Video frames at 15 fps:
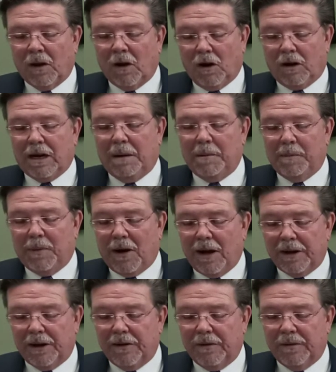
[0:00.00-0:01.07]
or come
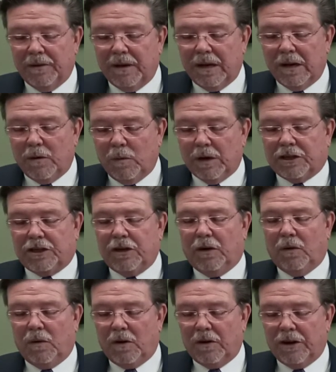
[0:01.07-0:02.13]
upon you, which the
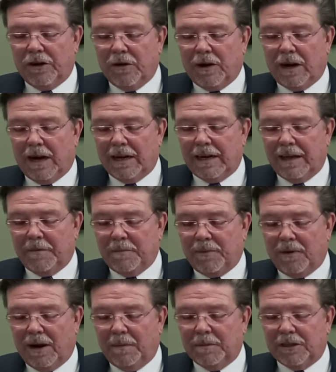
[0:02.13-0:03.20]
Lord your God hath
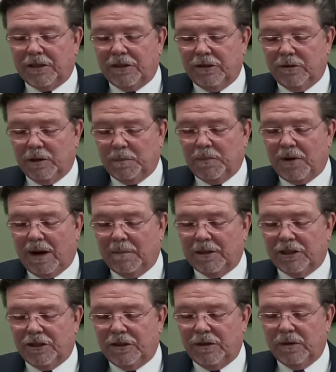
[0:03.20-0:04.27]
promised you or
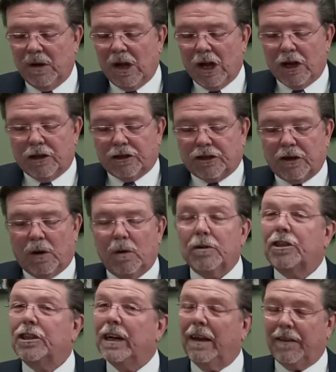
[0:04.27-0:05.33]
promised you,
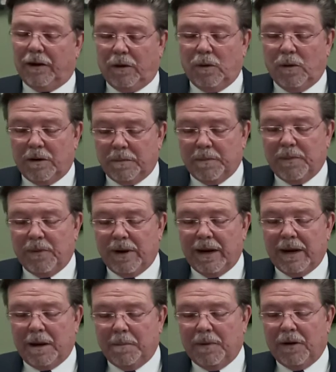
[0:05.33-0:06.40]
so shall the Lord
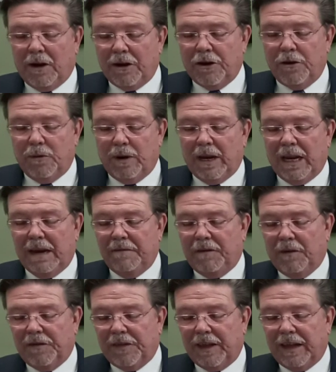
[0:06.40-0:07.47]
bring upon you
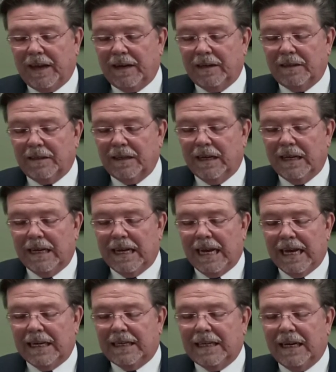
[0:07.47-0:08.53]
evil things
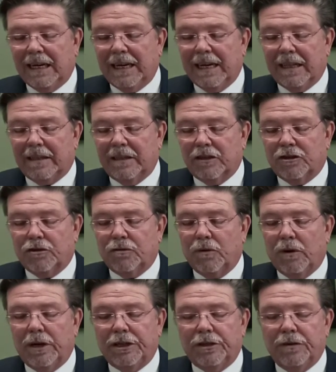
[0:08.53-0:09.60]
until he hath
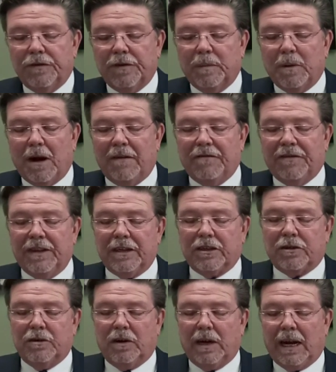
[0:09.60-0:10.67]
destroyed you from off
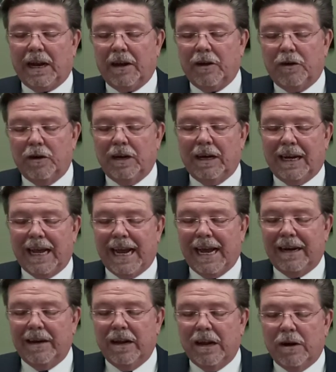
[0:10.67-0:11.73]
this good, good
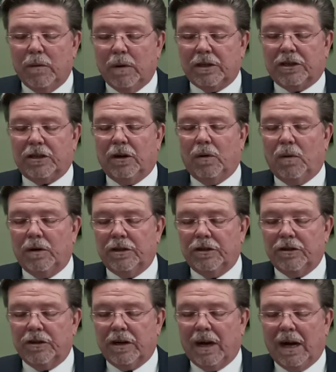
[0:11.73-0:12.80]
land which the Lord
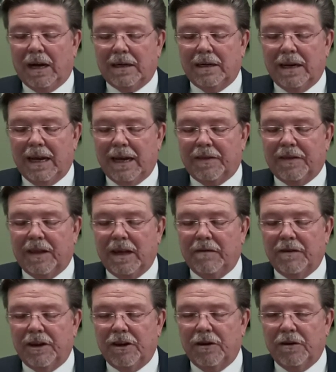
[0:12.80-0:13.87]
your God hath
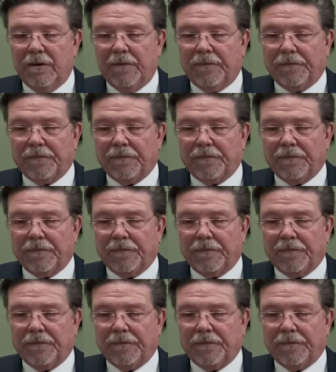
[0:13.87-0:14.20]
given you.